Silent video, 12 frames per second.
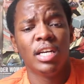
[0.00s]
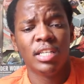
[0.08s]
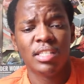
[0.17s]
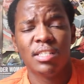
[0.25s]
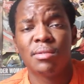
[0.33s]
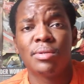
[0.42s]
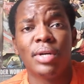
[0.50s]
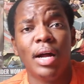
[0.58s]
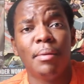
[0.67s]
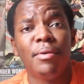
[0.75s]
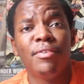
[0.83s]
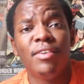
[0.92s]

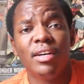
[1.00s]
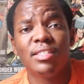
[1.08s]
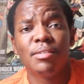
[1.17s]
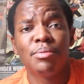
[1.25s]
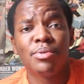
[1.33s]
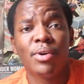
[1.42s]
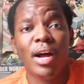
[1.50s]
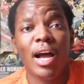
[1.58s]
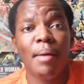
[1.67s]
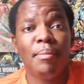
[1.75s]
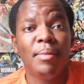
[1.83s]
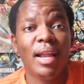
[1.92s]
Subscribe if not
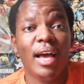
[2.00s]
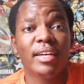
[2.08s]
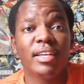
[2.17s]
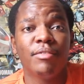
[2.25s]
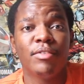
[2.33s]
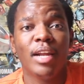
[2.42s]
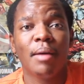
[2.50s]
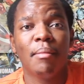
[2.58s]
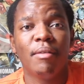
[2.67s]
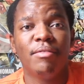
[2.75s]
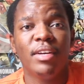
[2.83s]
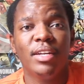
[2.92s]
subscribe. Like if you like
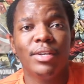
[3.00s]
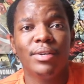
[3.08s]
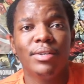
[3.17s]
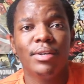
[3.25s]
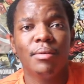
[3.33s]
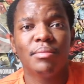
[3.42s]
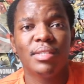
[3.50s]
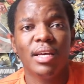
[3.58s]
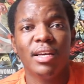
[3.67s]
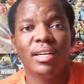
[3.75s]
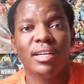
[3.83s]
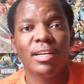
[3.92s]
my video, you know what I'm
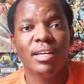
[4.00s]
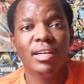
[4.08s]
saying?